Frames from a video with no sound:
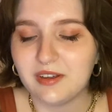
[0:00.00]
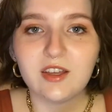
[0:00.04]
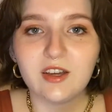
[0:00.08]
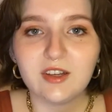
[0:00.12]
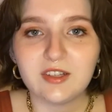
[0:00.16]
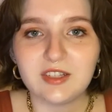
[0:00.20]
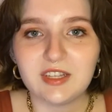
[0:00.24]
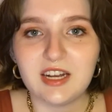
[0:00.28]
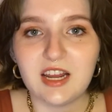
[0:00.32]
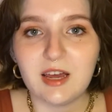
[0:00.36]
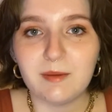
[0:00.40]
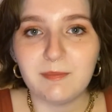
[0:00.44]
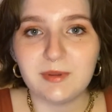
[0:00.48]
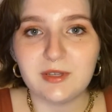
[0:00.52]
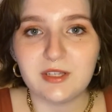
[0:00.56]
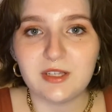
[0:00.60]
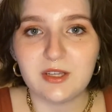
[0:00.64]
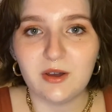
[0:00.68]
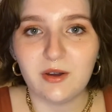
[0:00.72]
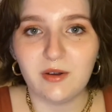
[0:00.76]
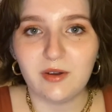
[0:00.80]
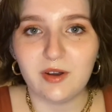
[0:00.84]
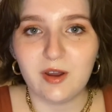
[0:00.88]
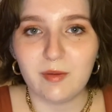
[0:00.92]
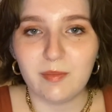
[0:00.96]
There's an
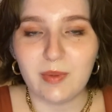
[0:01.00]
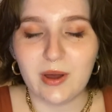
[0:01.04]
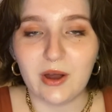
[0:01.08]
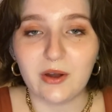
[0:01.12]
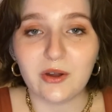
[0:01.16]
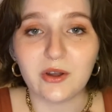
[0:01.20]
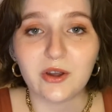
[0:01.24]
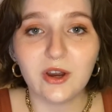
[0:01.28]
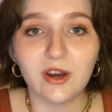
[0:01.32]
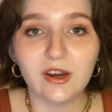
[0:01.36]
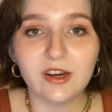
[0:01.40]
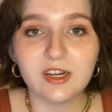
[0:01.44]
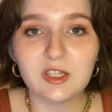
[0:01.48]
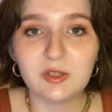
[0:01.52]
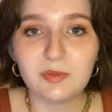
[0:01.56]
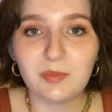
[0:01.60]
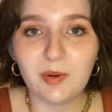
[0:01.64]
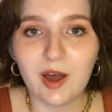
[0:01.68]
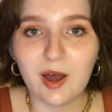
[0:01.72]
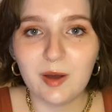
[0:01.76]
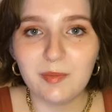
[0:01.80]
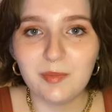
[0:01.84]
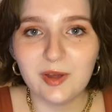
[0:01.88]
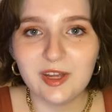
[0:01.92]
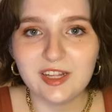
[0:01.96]
episode about curse
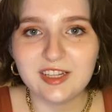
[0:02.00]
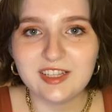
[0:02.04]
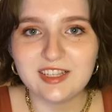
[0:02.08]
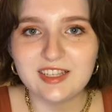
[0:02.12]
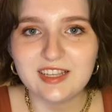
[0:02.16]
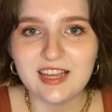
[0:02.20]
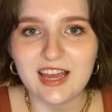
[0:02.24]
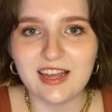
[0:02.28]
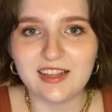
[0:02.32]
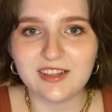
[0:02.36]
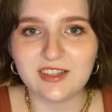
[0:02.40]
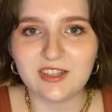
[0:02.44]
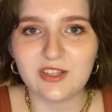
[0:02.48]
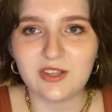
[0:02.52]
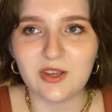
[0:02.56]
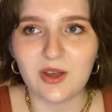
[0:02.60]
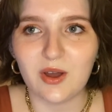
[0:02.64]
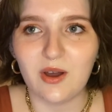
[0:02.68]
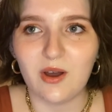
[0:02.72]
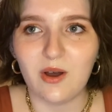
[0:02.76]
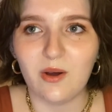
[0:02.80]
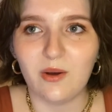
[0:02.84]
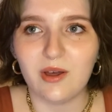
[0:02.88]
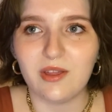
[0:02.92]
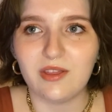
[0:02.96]
puppets, and
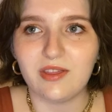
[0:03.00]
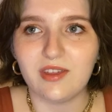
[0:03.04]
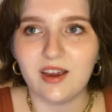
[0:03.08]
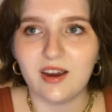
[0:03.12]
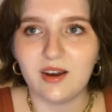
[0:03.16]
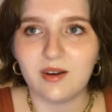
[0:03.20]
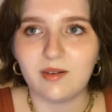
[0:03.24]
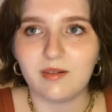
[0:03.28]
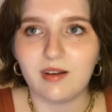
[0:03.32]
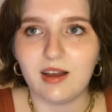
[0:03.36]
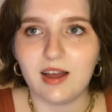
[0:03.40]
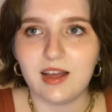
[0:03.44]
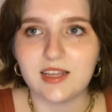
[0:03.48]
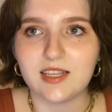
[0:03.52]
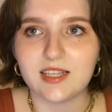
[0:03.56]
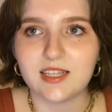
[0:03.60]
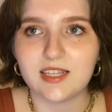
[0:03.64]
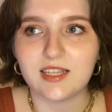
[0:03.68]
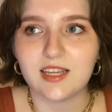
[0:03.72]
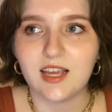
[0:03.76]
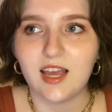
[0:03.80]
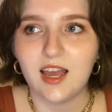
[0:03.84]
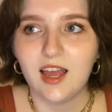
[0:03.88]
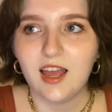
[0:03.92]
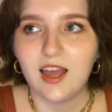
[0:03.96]
so there
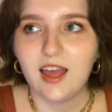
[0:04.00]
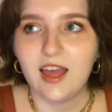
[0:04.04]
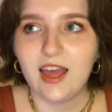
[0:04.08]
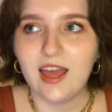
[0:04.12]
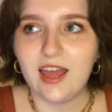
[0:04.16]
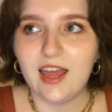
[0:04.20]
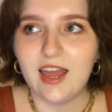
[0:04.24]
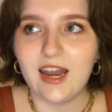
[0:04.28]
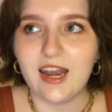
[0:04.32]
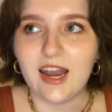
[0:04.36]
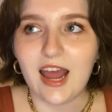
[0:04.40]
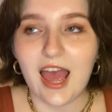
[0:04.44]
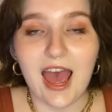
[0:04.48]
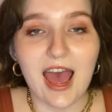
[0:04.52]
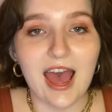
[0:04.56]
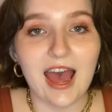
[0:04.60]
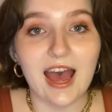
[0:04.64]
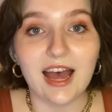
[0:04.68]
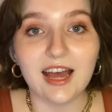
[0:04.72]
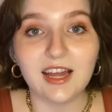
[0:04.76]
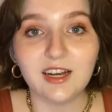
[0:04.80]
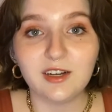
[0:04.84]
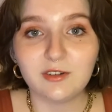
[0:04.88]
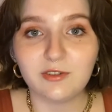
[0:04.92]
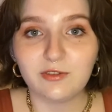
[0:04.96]
was an
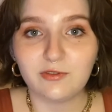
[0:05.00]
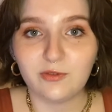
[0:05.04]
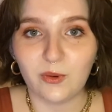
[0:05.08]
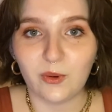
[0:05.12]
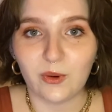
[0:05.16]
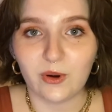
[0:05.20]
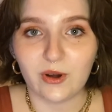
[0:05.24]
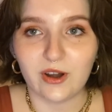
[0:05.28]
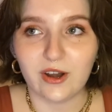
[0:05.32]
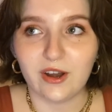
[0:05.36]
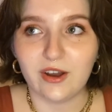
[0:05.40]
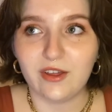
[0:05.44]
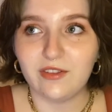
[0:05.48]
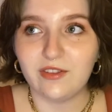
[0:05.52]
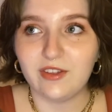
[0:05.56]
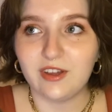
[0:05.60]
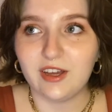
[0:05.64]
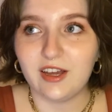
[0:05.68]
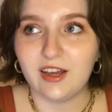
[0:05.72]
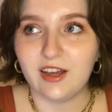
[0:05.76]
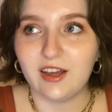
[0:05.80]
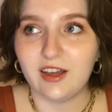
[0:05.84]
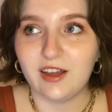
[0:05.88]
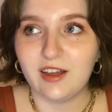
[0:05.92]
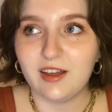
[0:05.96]
ad for
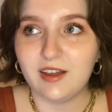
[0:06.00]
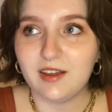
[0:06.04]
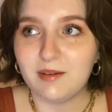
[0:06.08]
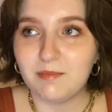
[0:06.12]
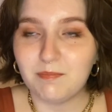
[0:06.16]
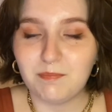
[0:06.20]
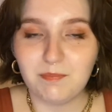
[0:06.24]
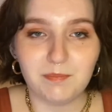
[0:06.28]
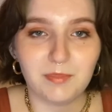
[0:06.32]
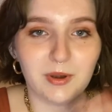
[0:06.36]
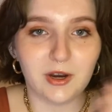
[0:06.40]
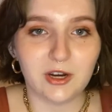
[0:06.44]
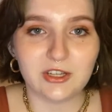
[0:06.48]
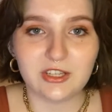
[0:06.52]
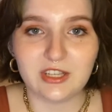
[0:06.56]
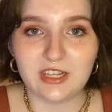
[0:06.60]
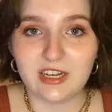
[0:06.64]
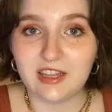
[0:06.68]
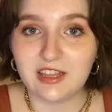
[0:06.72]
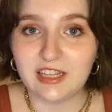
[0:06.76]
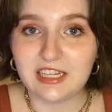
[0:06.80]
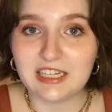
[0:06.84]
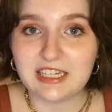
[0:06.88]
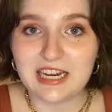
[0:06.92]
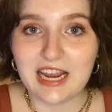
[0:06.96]
the person
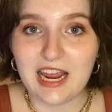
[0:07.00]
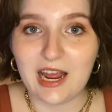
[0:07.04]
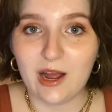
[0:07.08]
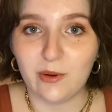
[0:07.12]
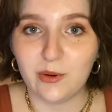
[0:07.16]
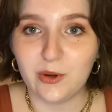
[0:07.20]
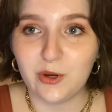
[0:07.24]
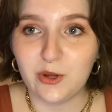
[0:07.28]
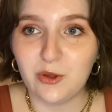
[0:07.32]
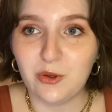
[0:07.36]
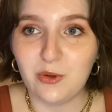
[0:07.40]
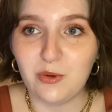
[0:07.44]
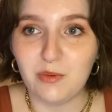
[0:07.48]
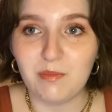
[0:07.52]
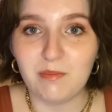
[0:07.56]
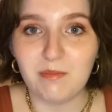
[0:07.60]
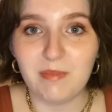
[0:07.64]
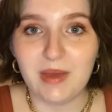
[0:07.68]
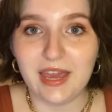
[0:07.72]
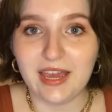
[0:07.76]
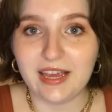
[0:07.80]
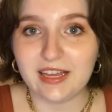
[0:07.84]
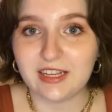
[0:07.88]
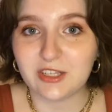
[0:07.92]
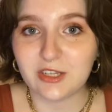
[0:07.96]
in the town who
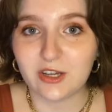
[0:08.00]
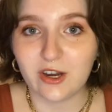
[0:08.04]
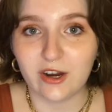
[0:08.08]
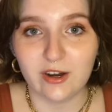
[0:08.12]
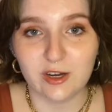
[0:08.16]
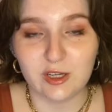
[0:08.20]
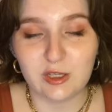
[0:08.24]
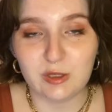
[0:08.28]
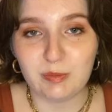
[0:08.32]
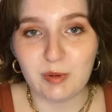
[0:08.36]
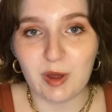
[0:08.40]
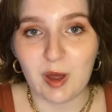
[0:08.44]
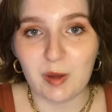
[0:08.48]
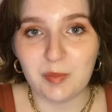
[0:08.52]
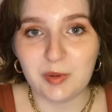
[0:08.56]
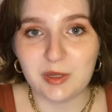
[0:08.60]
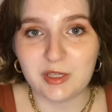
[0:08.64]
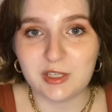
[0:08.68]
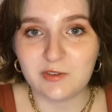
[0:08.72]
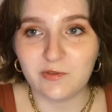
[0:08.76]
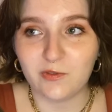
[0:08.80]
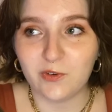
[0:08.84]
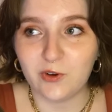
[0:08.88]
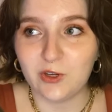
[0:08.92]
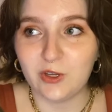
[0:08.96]
makes curse
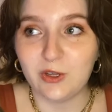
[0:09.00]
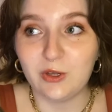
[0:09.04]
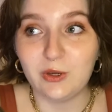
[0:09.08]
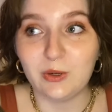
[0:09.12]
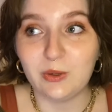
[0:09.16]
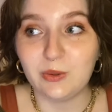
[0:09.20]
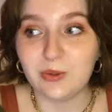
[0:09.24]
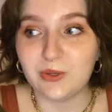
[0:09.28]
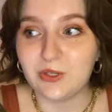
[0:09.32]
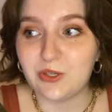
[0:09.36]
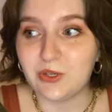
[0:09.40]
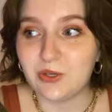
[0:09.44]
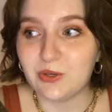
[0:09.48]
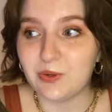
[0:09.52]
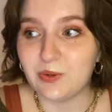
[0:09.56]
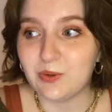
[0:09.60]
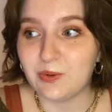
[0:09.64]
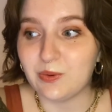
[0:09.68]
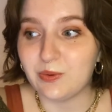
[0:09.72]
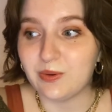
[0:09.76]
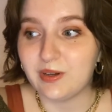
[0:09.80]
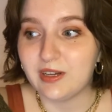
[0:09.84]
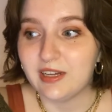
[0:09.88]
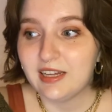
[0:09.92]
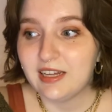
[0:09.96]
puppets for you
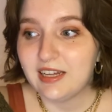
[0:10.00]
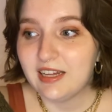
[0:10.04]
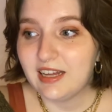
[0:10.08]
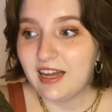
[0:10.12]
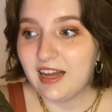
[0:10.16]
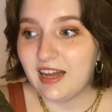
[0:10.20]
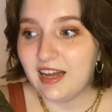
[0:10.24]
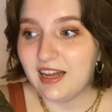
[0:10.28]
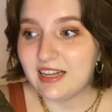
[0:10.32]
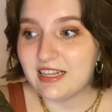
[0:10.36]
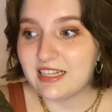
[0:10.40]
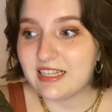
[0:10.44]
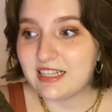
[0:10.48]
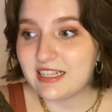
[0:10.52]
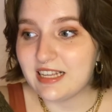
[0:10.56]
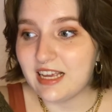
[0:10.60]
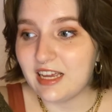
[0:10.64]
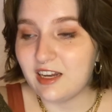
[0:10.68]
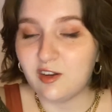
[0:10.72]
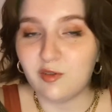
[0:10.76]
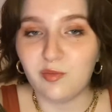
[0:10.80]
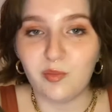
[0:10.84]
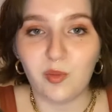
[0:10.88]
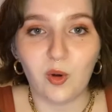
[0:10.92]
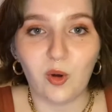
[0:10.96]
to
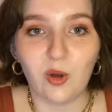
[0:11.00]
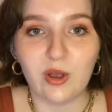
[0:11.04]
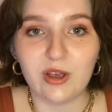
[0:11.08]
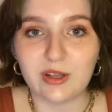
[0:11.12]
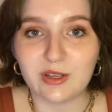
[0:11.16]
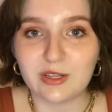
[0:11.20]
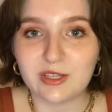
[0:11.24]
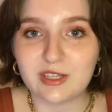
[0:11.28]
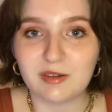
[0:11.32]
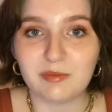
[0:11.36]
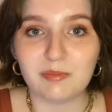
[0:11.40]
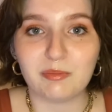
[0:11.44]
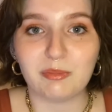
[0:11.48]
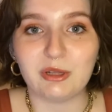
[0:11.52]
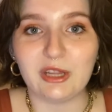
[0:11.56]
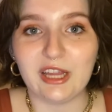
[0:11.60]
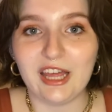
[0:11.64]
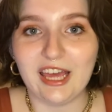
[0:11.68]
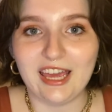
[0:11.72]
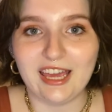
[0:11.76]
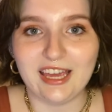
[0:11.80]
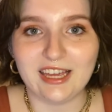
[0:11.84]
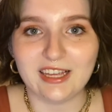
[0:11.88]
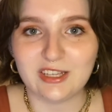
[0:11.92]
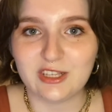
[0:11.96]
send boils and
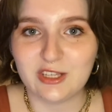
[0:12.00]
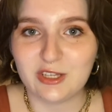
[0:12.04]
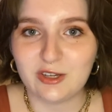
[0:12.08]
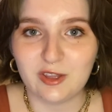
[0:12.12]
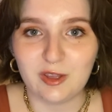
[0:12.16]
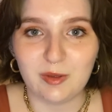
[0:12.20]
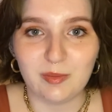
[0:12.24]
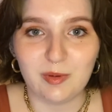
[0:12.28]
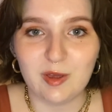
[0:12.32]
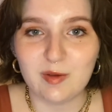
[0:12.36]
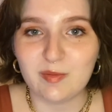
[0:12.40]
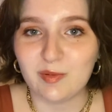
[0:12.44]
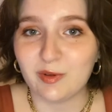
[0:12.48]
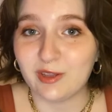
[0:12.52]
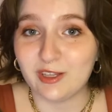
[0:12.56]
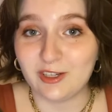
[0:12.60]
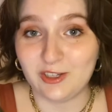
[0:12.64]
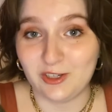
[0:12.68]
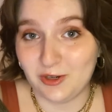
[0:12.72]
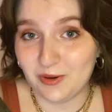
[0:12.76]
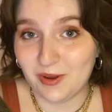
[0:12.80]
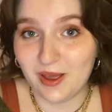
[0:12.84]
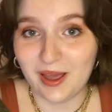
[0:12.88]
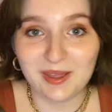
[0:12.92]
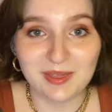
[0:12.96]
plagues to the people
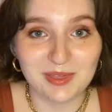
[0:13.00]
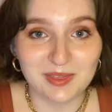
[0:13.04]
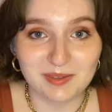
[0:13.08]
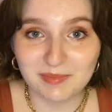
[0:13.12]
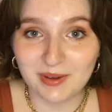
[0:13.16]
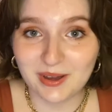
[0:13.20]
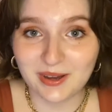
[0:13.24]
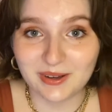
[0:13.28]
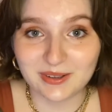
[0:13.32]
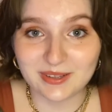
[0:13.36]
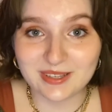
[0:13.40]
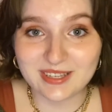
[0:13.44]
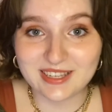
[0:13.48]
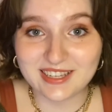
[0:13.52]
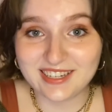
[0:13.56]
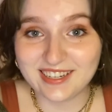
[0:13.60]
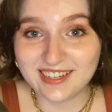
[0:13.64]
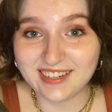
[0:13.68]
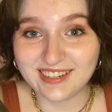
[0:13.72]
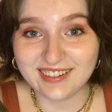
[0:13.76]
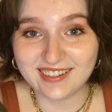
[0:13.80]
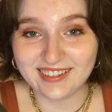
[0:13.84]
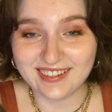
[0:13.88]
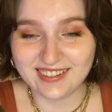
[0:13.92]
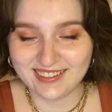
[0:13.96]
that you hate the most.